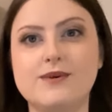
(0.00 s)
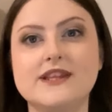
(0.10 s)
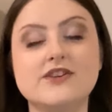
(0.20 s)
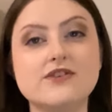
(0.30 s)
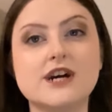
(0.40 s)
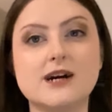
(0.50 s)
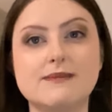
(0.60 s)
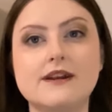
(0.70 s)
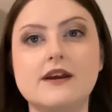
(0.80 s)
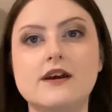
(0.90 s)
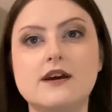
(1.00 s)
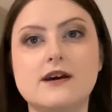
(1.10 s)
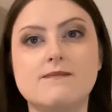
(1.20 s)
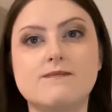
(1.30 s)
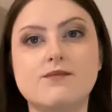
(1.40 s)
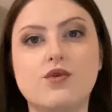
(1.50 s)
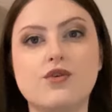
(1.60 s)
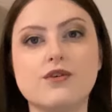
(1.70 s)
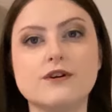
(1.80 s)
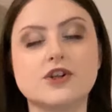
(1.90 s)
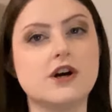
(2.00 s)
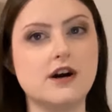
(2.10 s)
But they do come in more